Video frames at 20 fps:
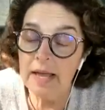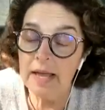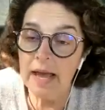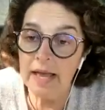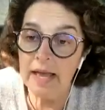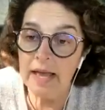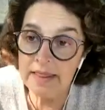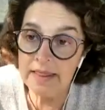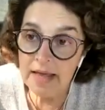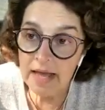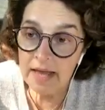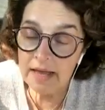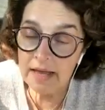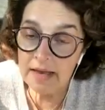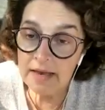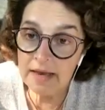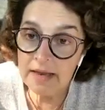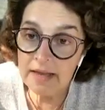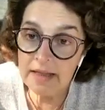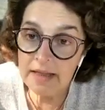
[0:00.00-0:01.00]
And
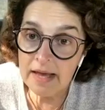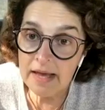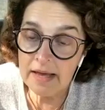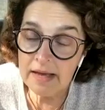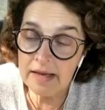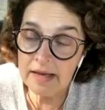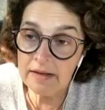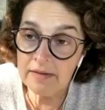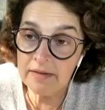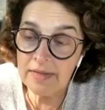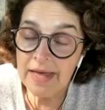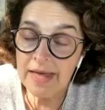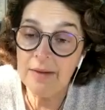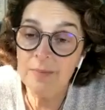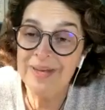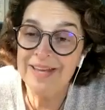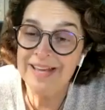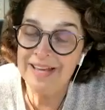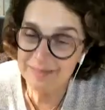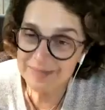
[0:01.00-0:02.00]
then
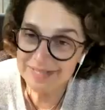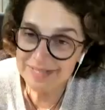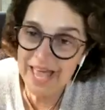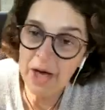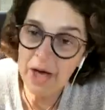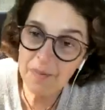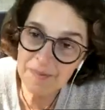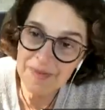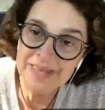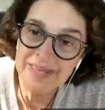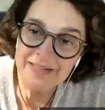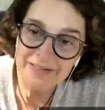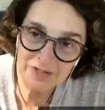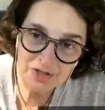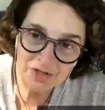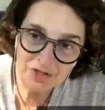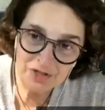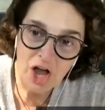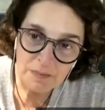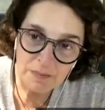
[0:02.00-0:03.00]
it becomes Count Me In's
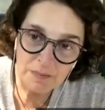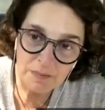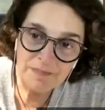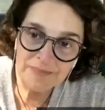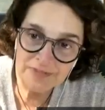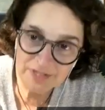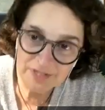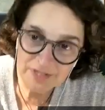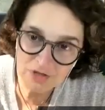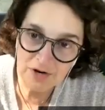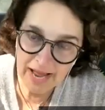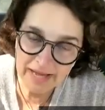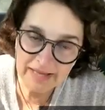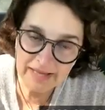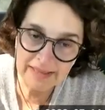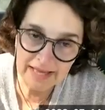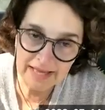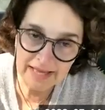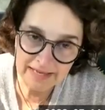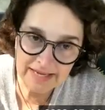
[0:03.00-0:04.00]
job to
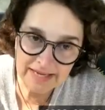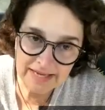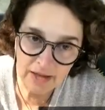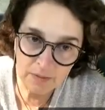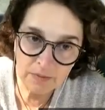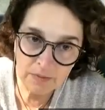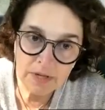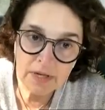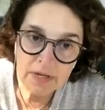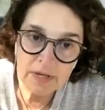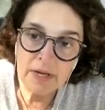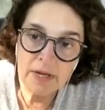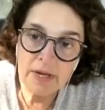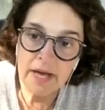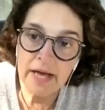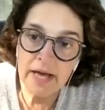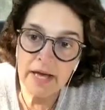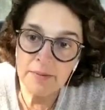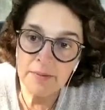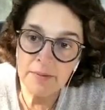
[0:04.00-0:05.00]
track that down.
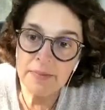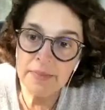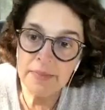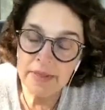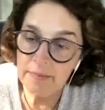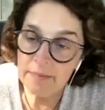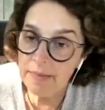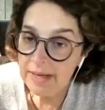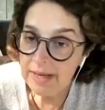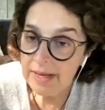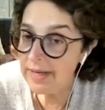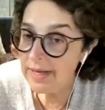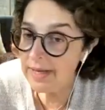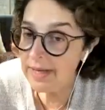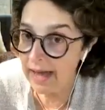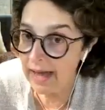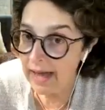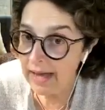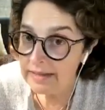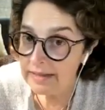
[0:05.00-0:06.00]
They may be
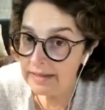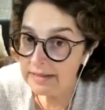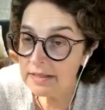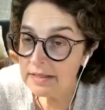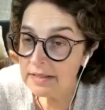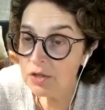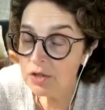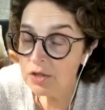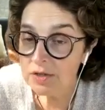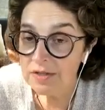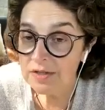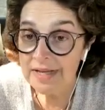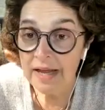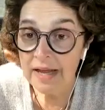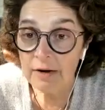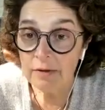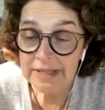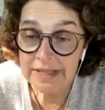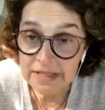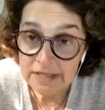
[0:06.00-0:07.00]
asked to
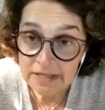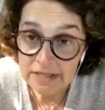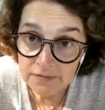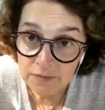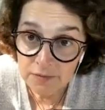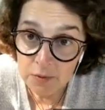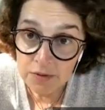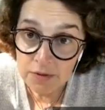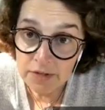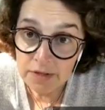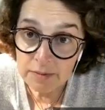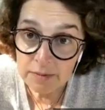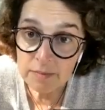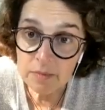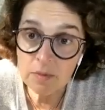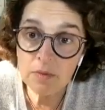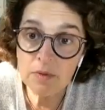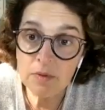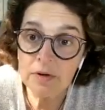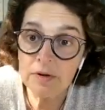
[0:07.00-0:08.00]
sign a release form,
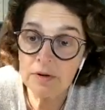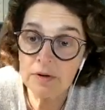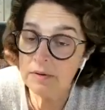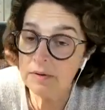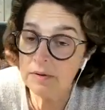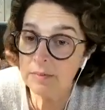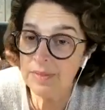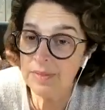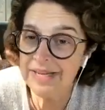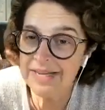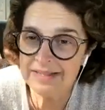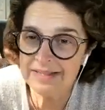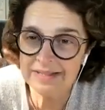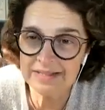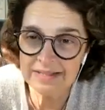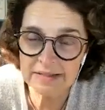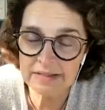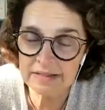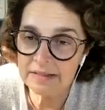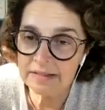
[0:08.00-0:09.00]
or
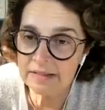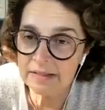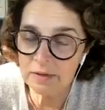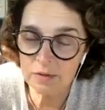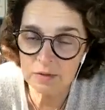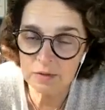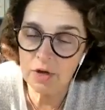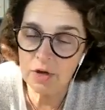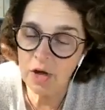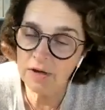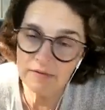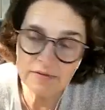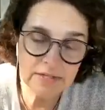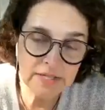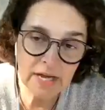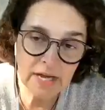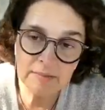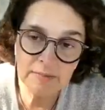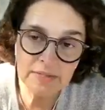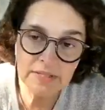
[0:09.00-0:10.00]
because, you know,
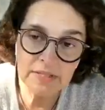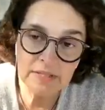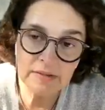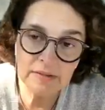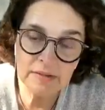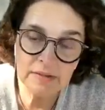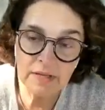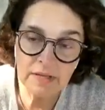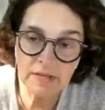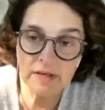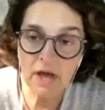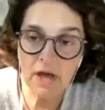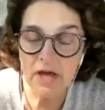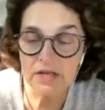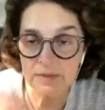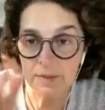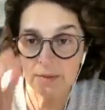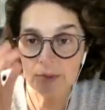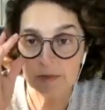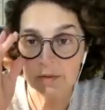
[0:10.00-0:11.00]
oftentimes the
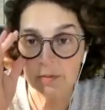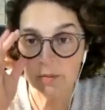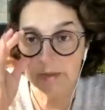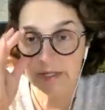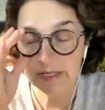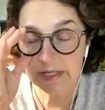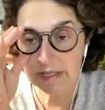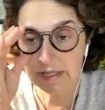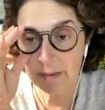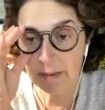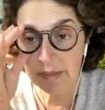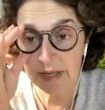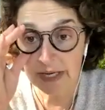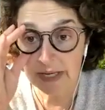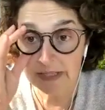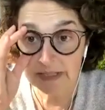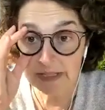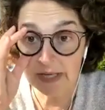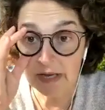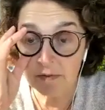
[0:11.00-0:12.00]
hospitals will accept the
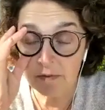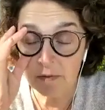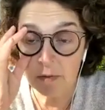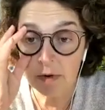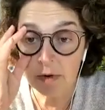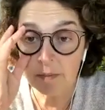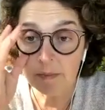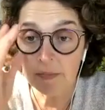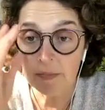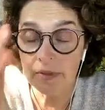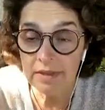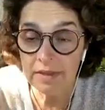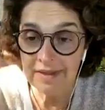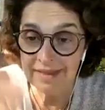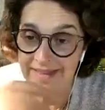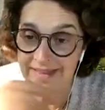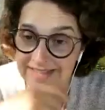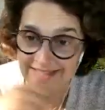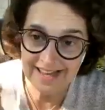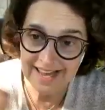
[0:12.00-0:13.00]
consent form that
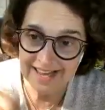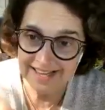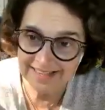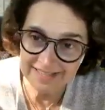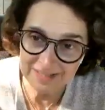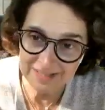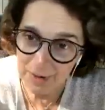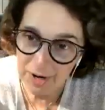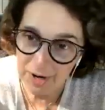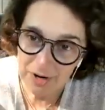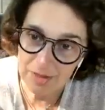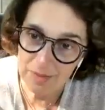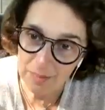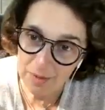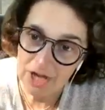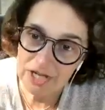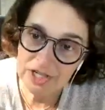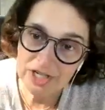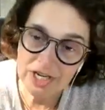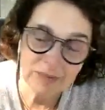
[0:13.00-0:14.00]
they sign as part of the
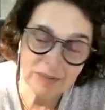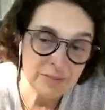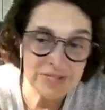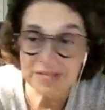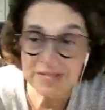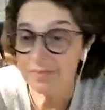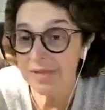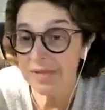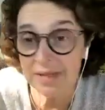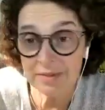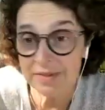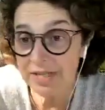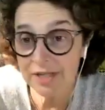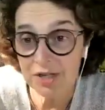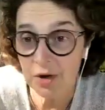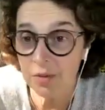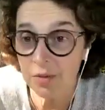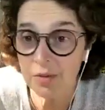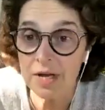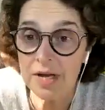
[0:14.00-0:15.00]
project, but sometimes they
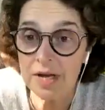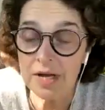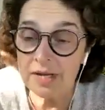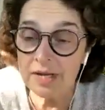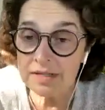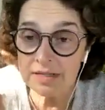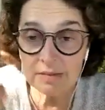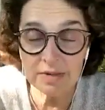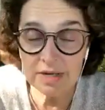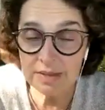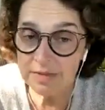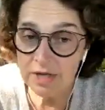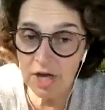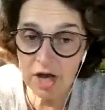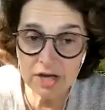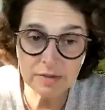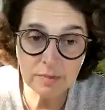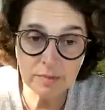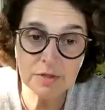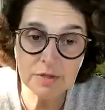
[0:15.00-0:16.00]
don't. Sometimes the
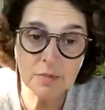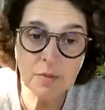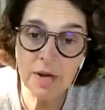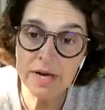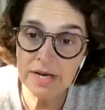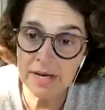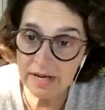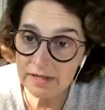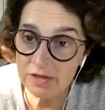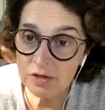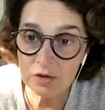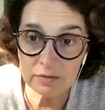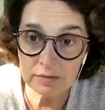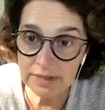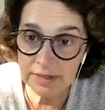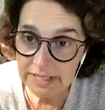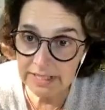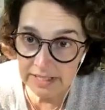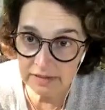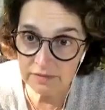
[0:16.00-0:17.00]
hospitals want an extra
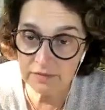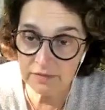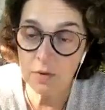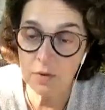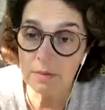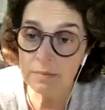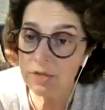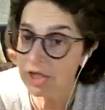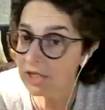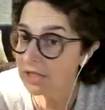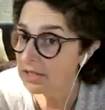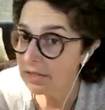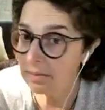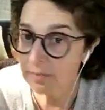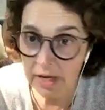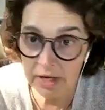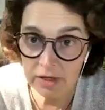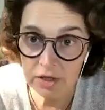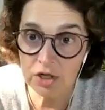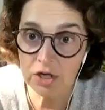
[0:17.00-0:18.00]
release form just to
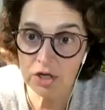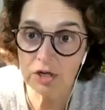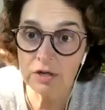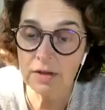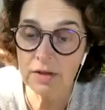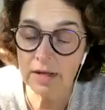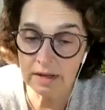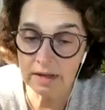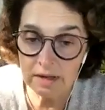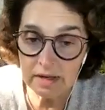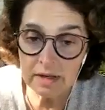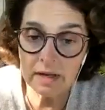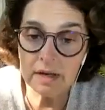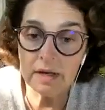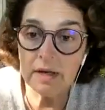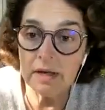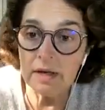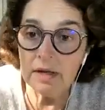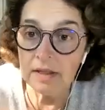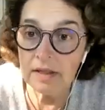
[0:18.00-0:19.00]
make sure that
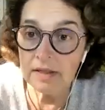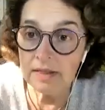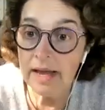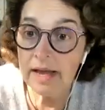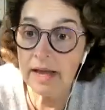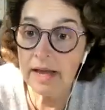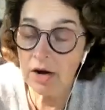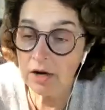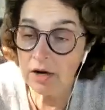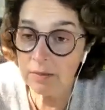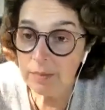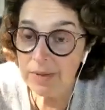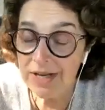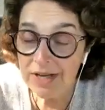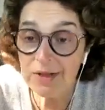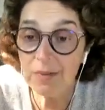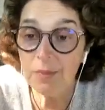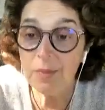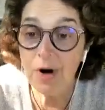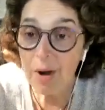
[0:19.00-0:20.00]
they are
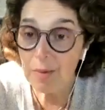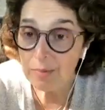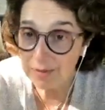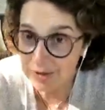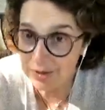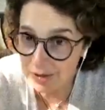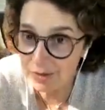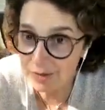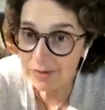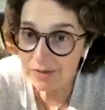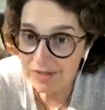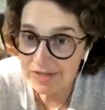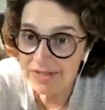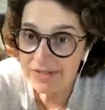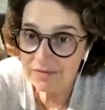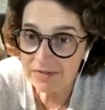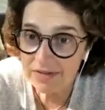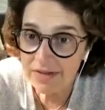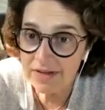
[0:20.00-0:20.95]
being the proper stewards of